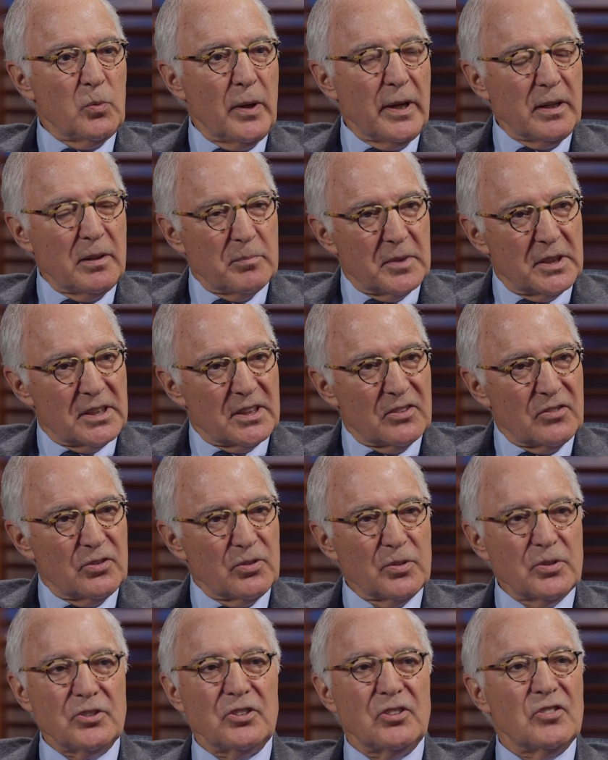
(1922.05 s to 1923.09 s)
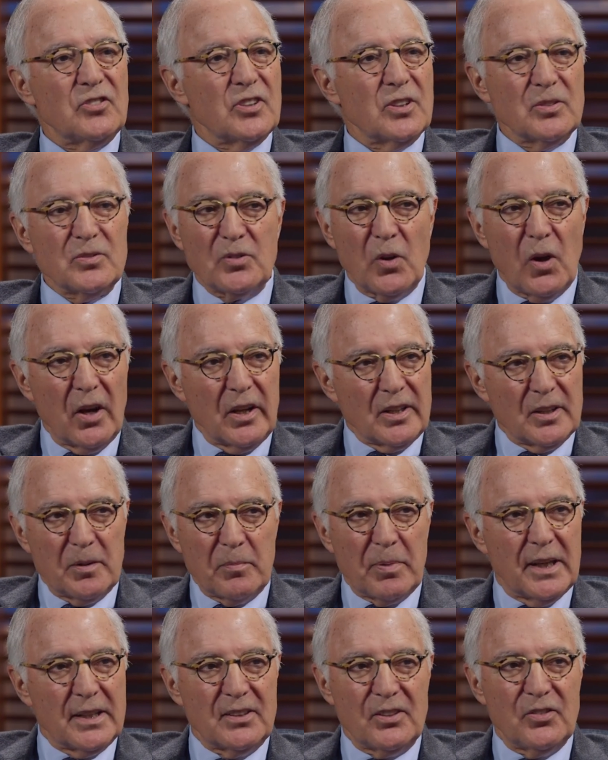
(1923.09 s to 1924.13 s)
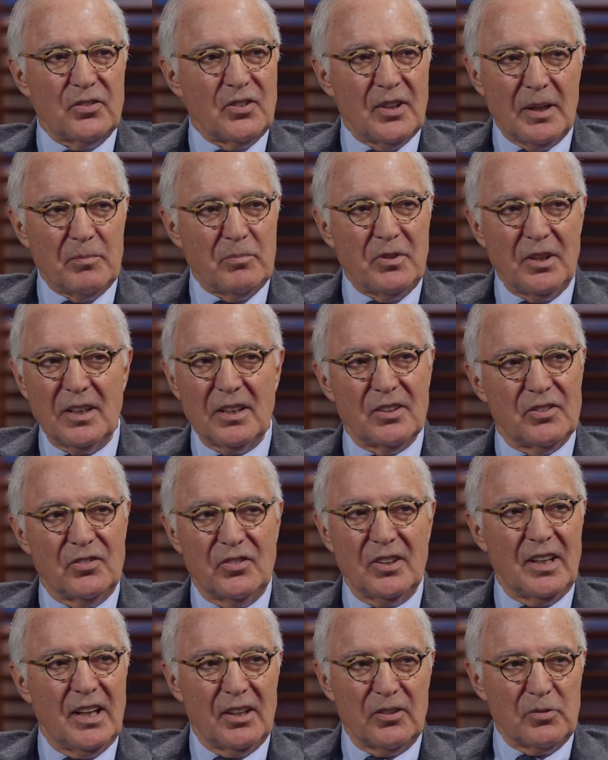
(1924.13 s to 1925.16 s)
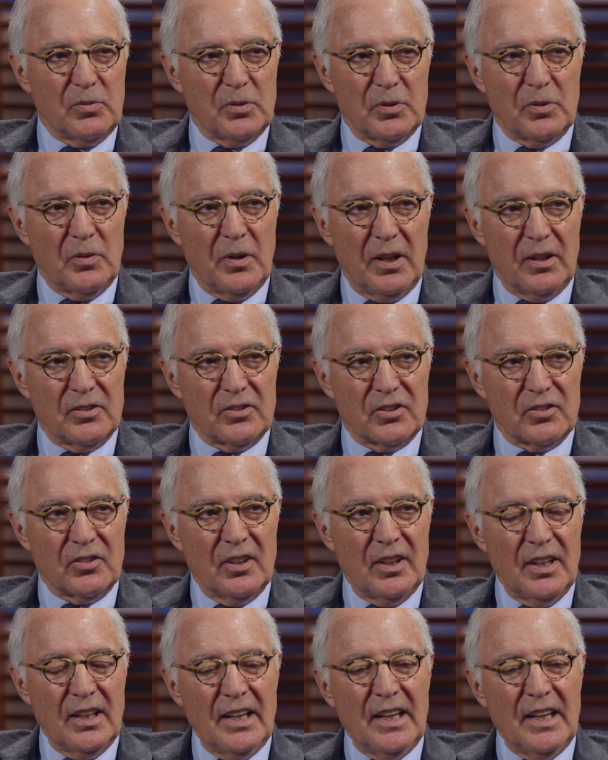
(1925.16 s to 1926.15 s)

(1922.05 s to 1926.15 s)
wait a minute, surgeons aren't talking about the same thing as the gastroenterologists.